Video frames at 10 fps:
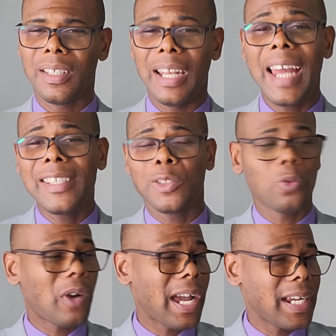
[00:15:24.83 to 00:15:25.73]
That is
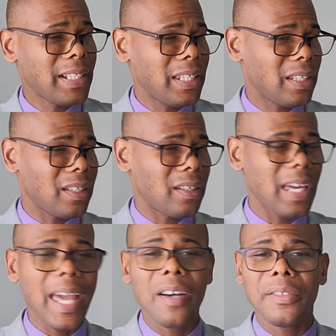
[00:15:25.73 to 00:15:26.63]
why the
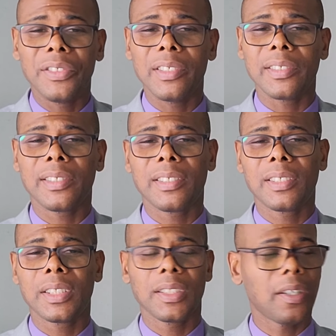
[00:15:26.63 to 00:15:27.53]

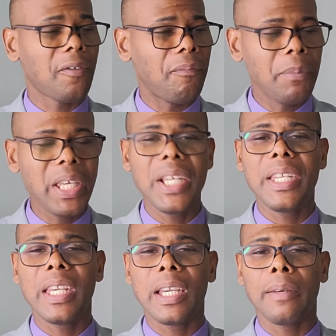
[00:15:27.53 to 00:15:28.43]
elders of
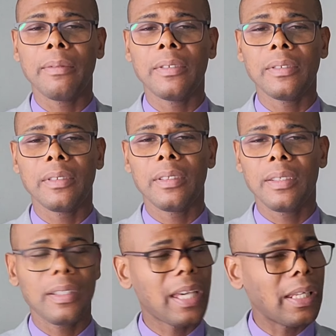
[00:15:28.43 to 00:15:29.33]
Midian
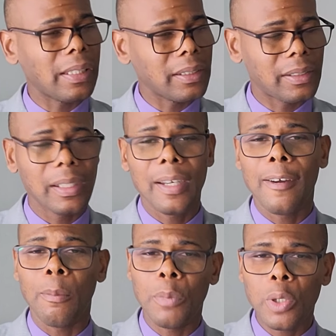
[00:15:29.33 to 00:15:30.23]
and
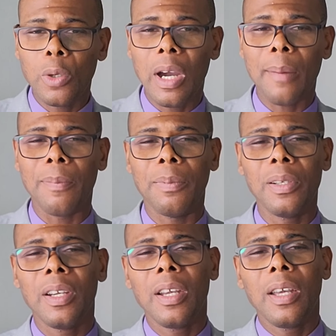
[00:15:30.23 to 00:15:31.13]
Moab
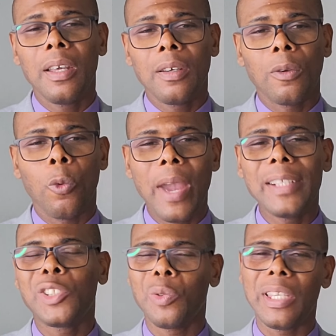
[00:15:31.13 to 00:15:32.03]

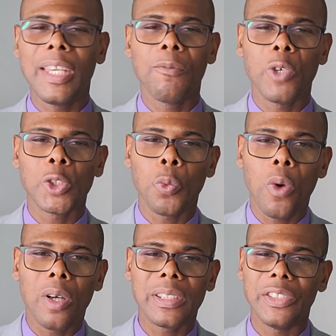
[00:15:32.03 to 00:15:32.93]
went to him with
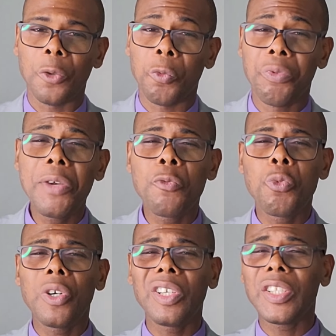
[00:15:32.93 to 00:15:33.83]
what? The
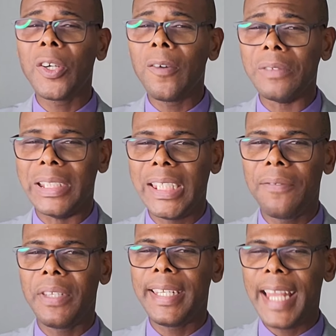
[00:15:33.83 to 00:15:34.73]
reward of
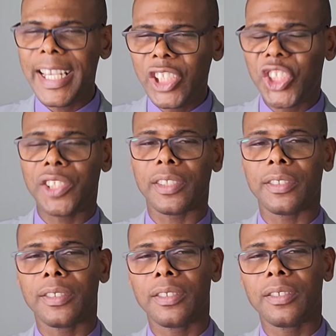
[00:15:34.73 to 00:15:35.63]
divination.